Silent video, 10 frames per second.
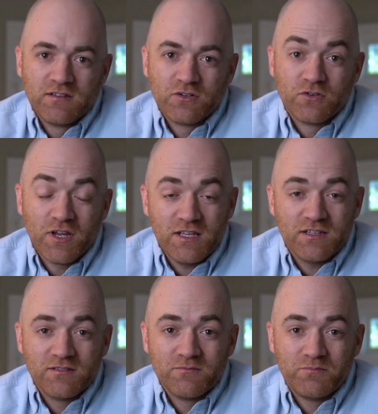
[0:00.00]
great
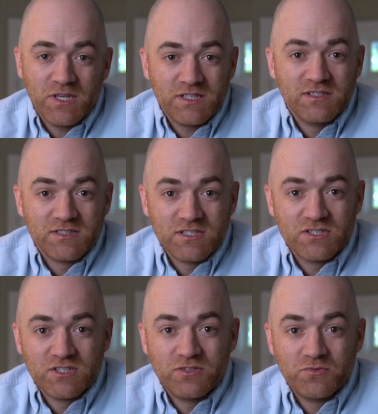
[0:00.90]
big
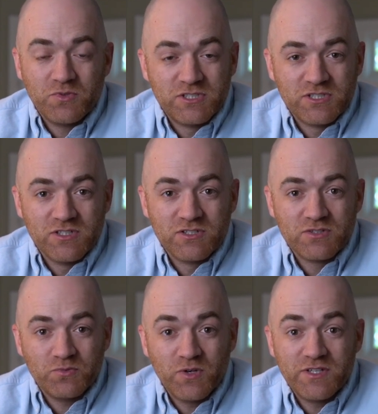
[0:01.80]
decision, which is
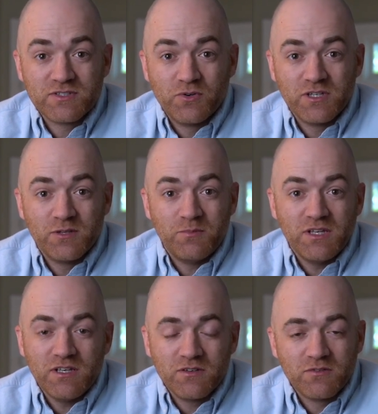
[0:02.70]
what is going to be